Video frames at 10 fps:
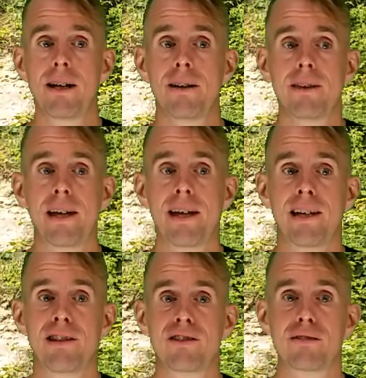
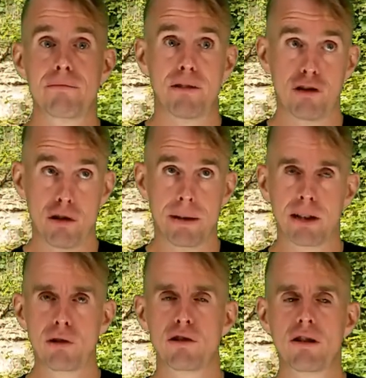there's, assuming
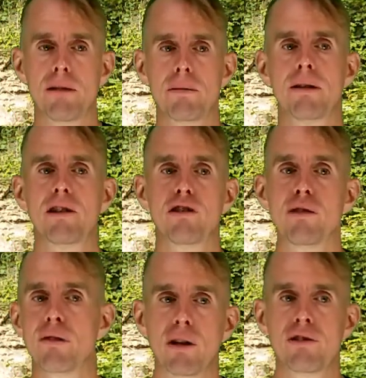no slip, there's no
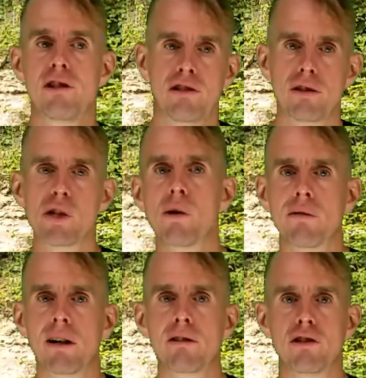velocity, so U of
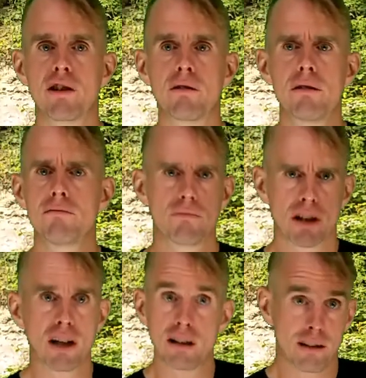R is zero.
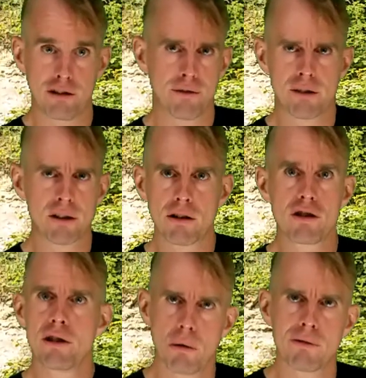Regardless of the rheology,
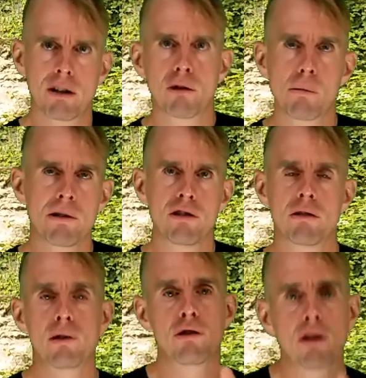U of R will be
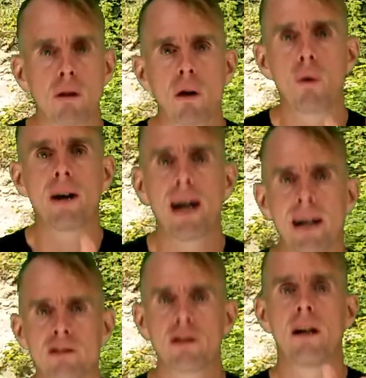zero so long
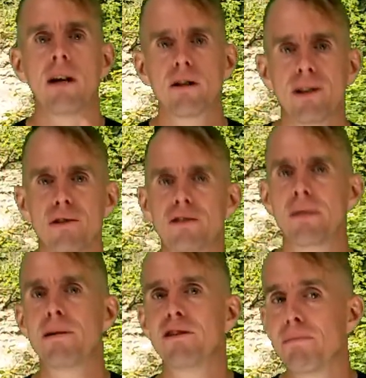as no slip
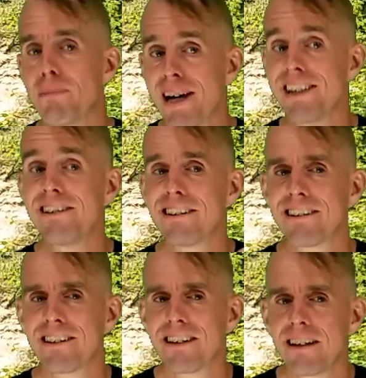is obeyed.
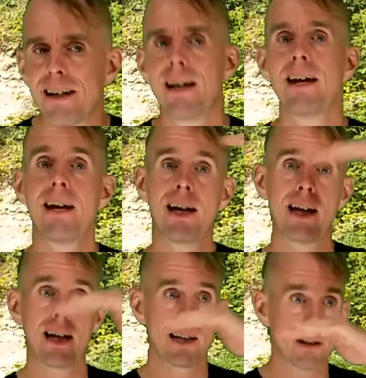
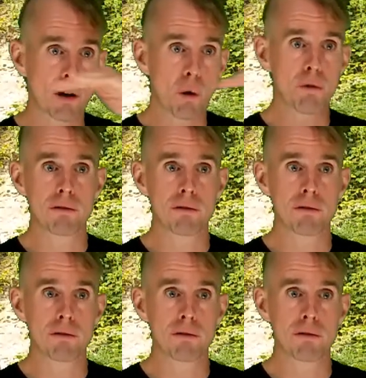In the core